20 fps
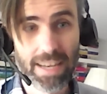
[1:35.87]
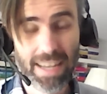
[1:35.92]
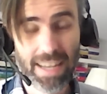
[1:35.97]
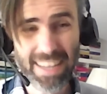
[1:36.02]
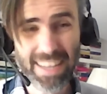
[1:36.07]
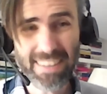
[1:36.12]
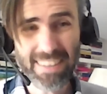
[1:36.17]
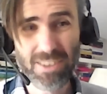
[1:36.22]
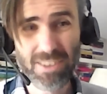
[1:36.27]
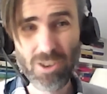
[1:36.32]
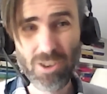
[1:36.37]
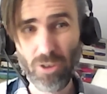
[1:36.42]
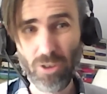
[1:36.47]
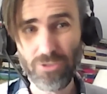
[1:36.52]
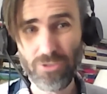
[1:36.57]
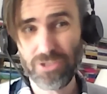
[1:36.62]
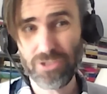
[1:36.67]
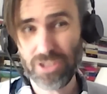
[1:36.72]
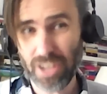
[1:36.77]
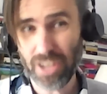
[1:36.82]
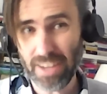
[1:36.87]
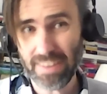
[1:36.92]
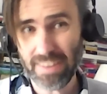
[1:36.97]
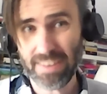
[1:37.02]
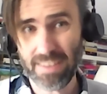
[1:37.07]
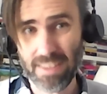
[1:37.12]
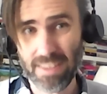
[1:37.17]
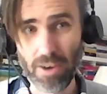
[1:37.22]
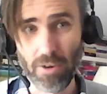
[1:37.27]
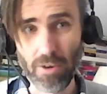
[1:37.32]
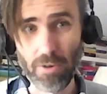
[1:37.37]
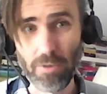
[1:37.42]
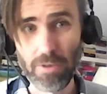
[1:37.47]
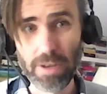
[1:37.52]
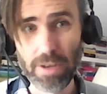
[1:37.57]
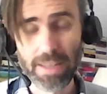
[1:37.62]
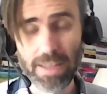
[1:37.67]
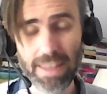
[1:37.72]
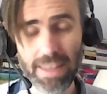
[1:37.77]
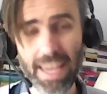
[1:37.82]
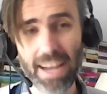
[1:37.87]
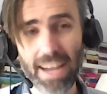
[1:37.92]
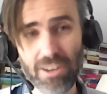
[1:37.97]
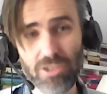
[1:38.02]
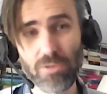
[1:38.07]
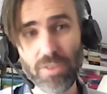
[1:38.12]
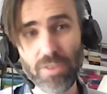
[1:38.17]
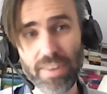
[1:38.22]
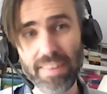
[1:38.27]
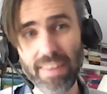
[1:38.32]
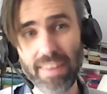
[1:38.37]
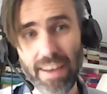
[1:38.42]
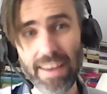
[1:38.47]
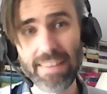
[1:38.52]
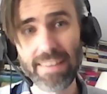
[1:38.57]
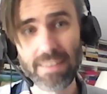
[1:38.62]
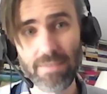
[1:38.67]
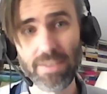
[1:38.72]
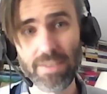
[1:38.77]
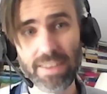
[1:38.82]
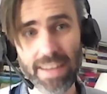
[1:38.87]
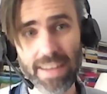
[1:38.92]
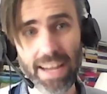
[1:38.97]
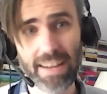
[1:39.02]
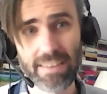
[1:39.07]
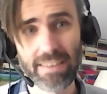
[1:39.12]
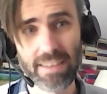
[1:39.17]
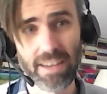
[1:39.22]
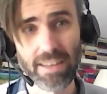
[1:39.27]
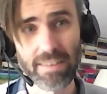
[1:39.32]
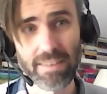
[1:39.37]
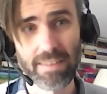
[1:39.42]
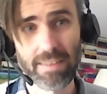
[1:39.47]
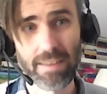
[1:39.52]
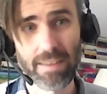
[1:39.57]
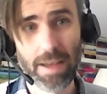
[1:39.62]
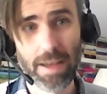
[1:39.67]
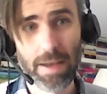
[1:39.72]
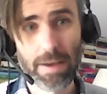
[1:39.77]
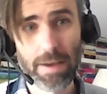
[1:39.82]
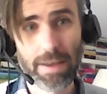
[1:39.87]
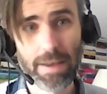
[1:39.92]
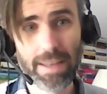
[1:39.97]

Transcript: And it's not just, though, the actual size of the tax cuts.